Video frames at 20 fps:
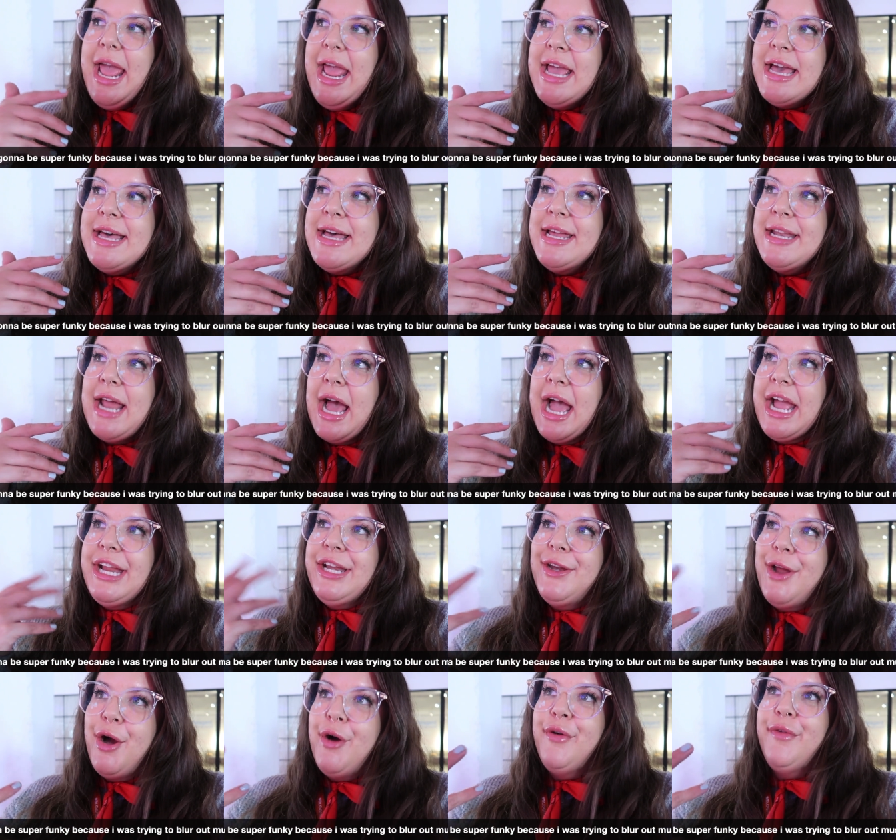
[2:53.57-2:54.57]
and
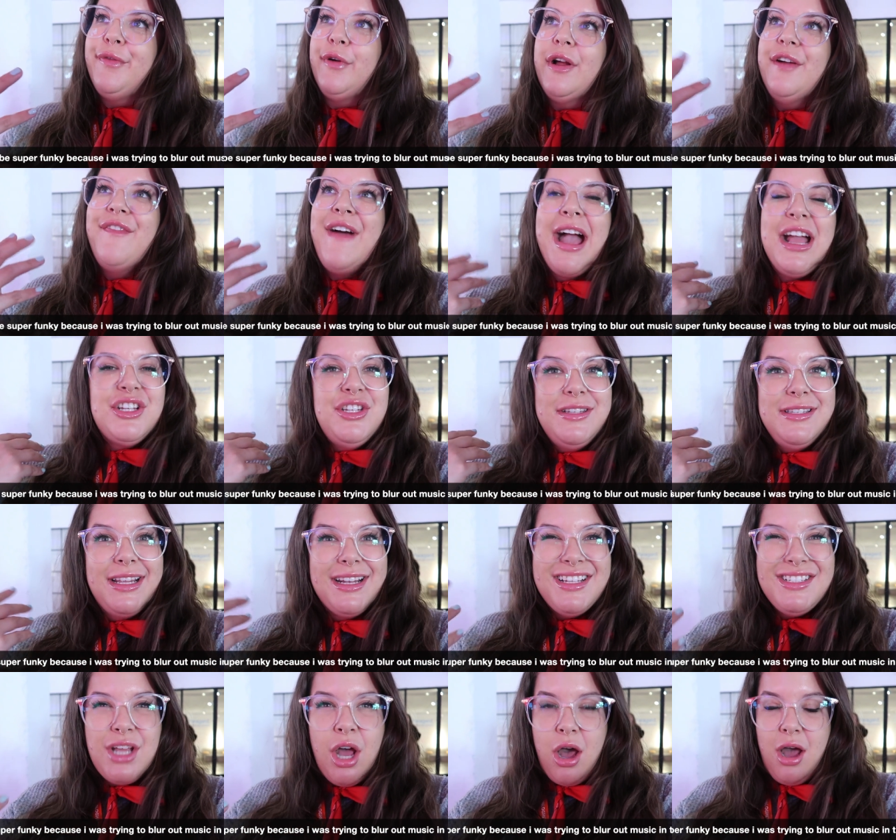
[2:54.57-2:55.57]
I know for a fact she's
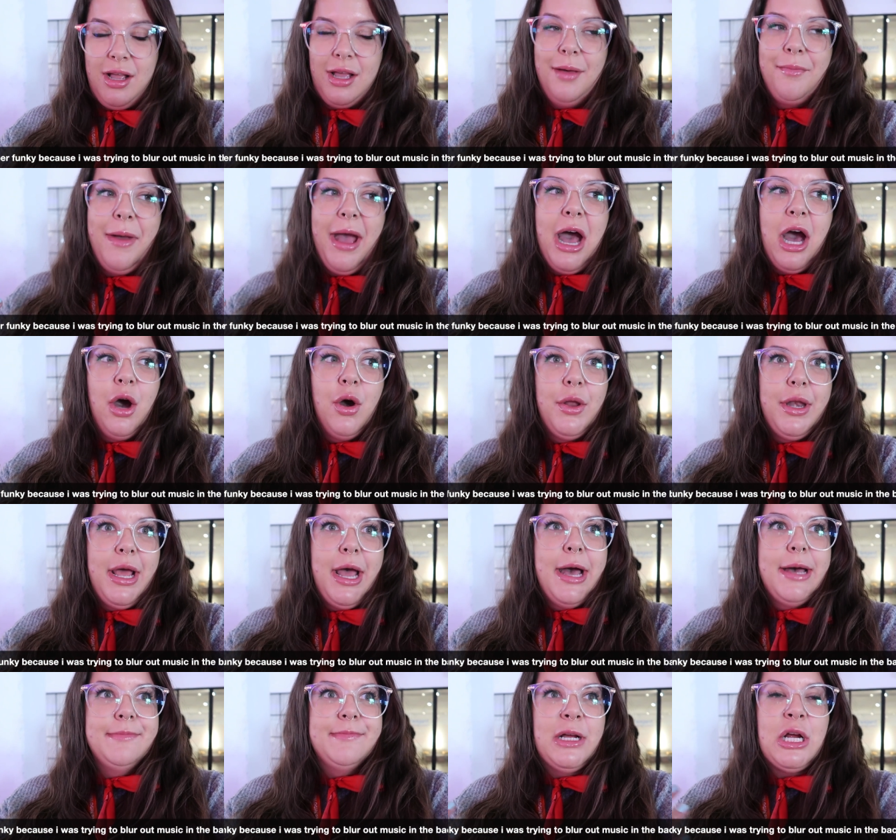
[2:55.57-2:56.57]
going to talk about
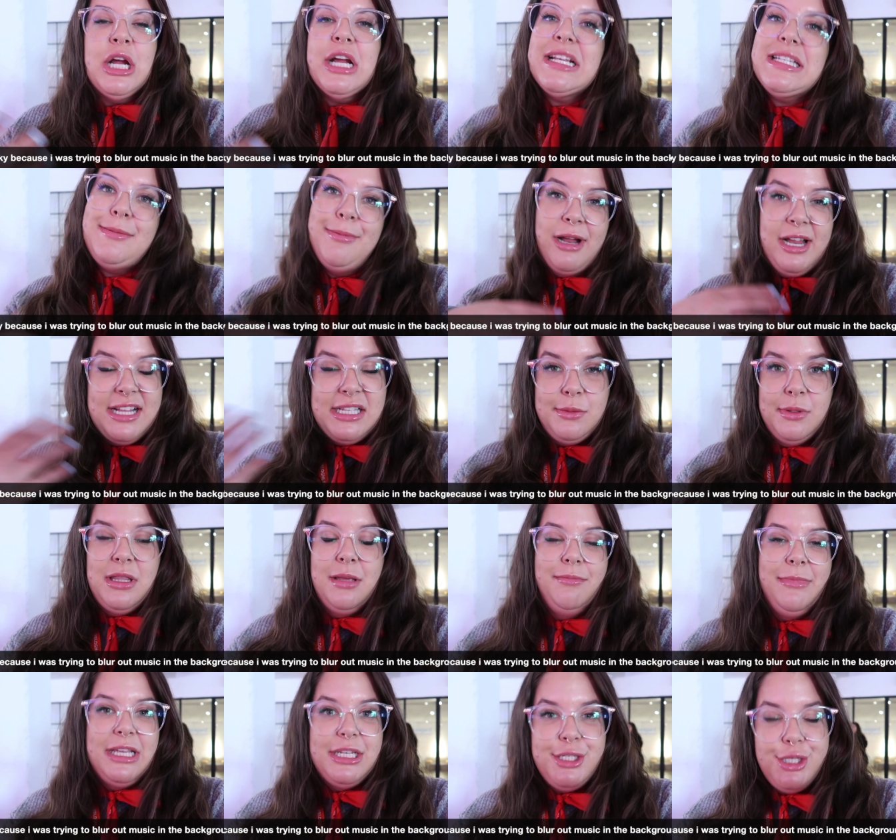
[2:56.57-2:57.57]
um, her experience with
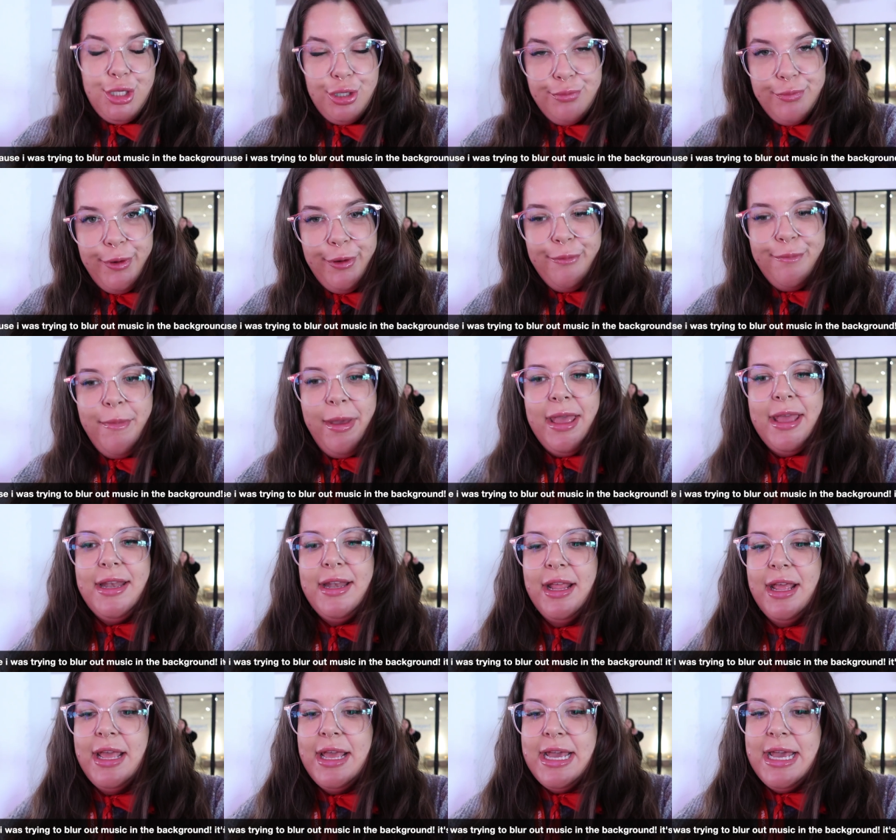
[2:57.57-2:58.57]
the Me Too
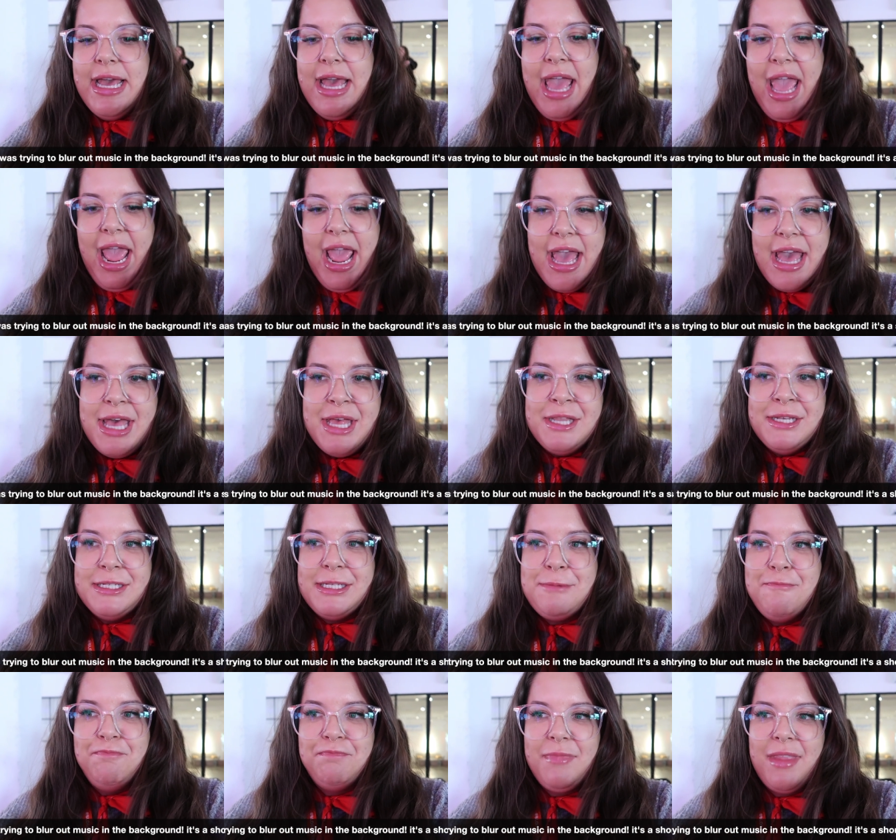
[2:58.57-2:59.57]
movement.
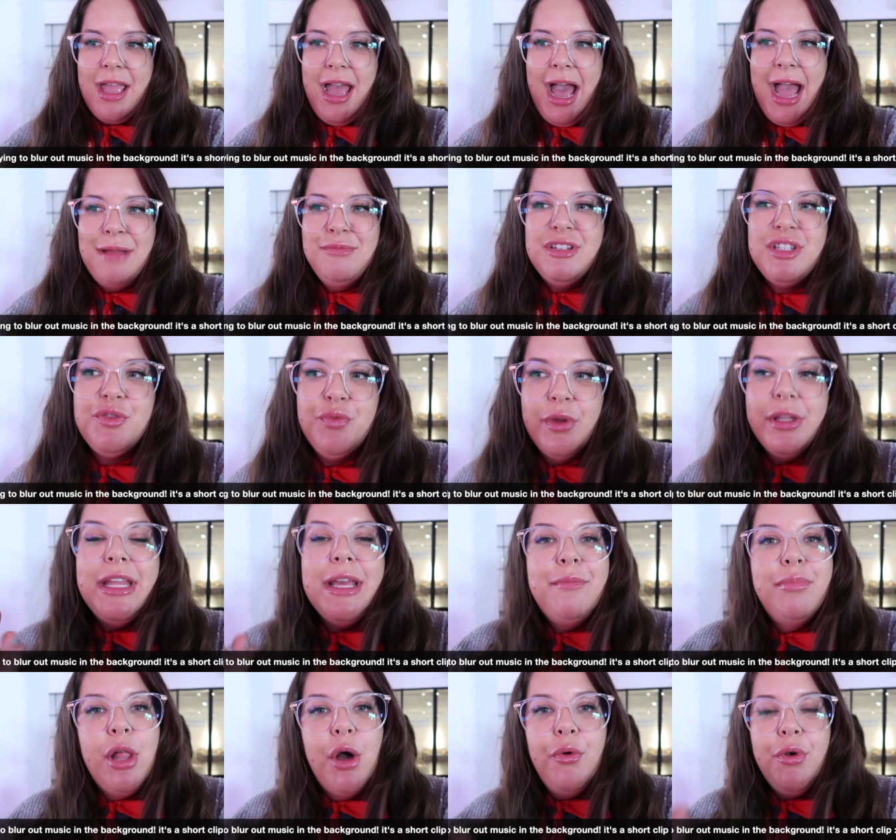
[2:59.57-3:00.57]
And I'm just
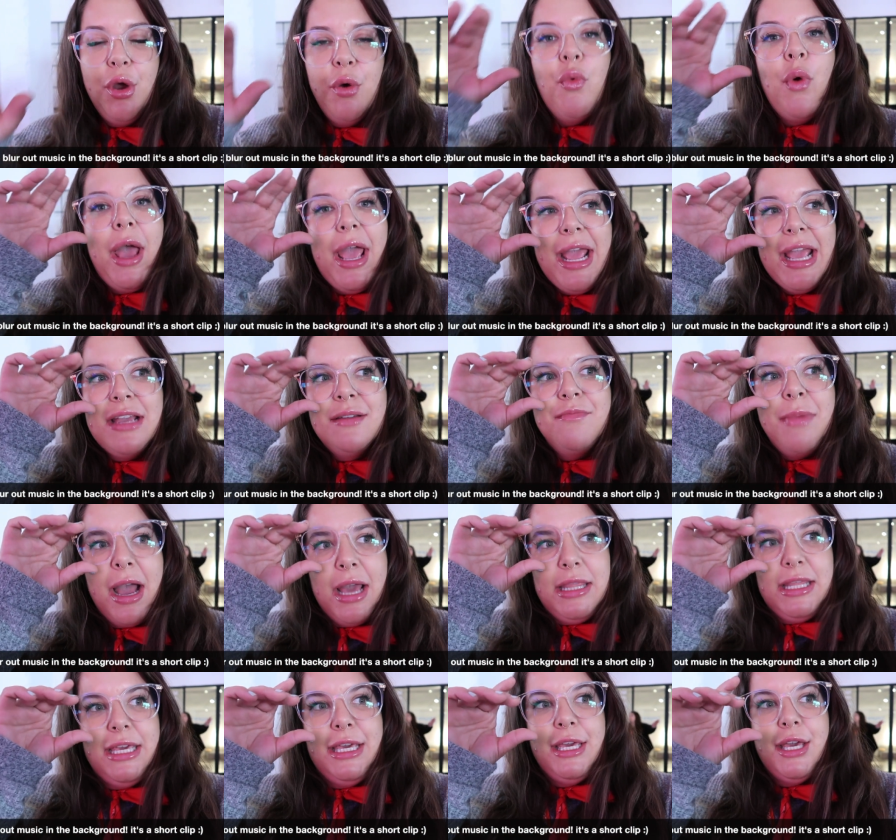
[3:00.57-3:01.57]
really blown away
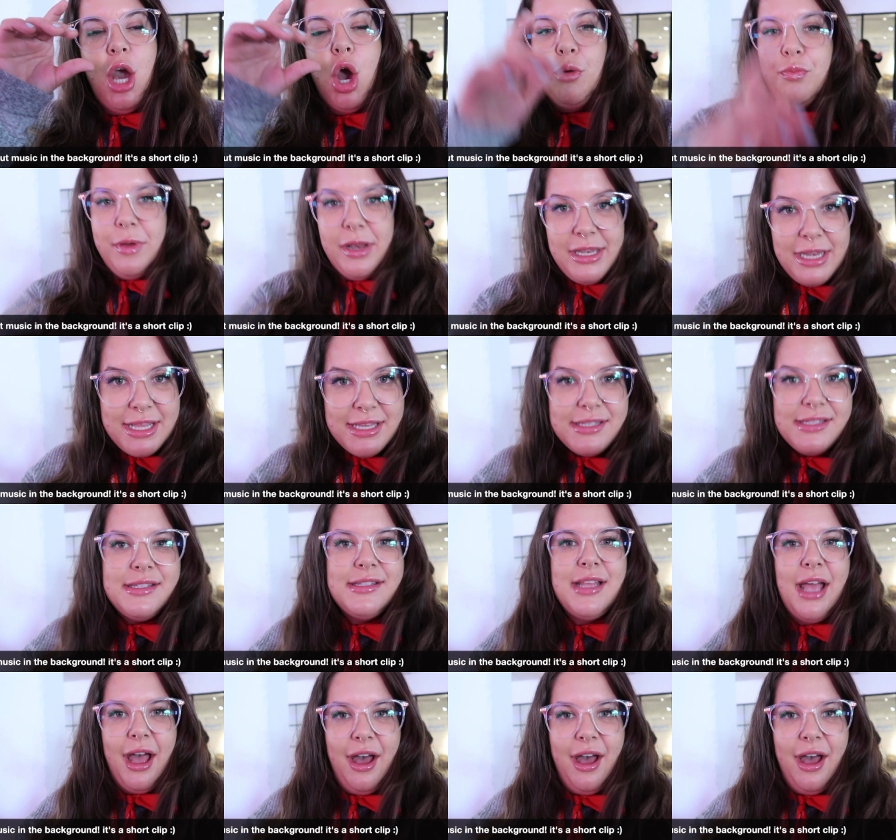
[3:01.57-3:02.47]
by the openness